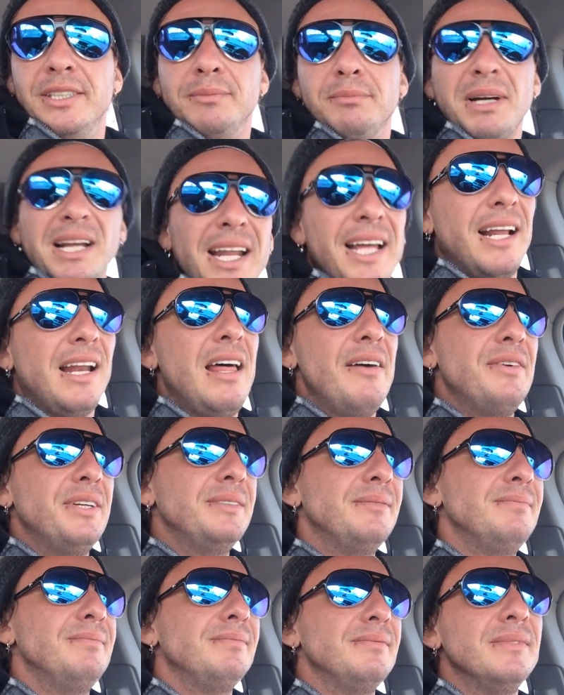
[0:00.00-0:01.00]
by like
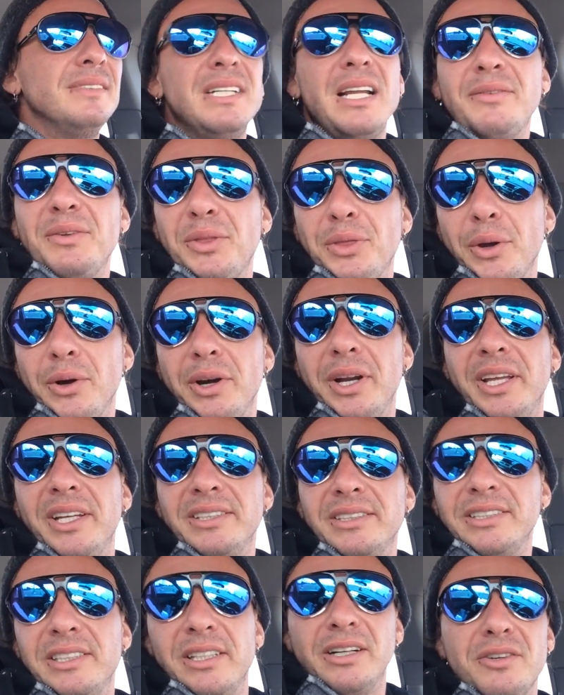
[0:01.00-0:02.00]

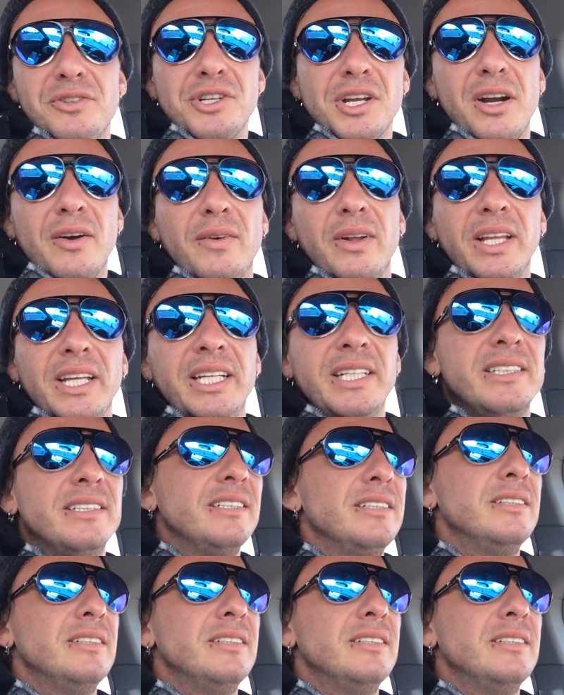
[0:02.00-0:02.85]
11:30, you know, generally.